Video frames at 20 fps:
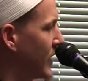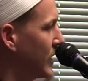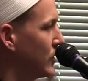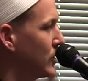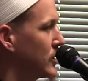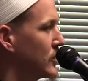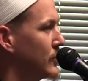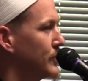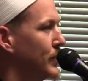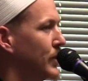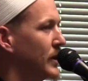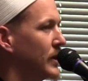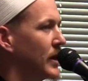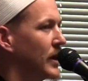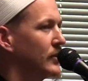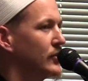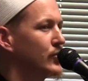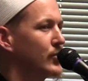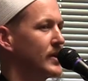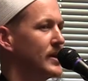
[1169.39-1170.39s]
a good
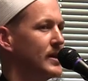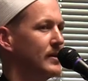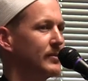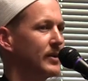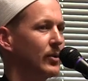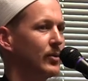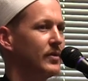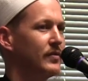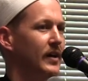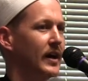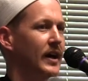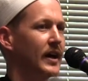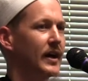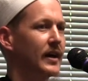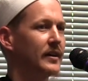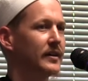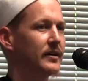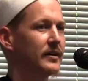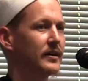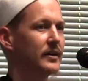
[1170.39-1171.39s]
a dream that we've
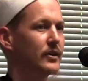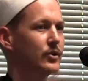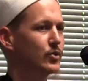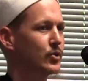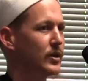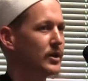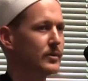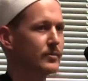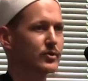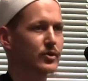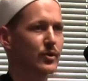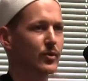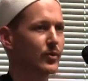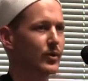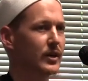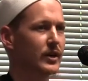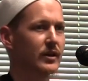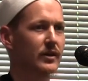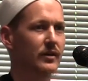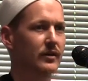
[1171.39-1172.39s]
had. Dreams are
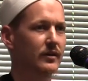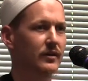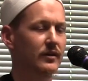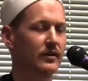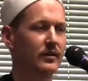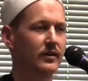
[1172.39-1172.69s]
real.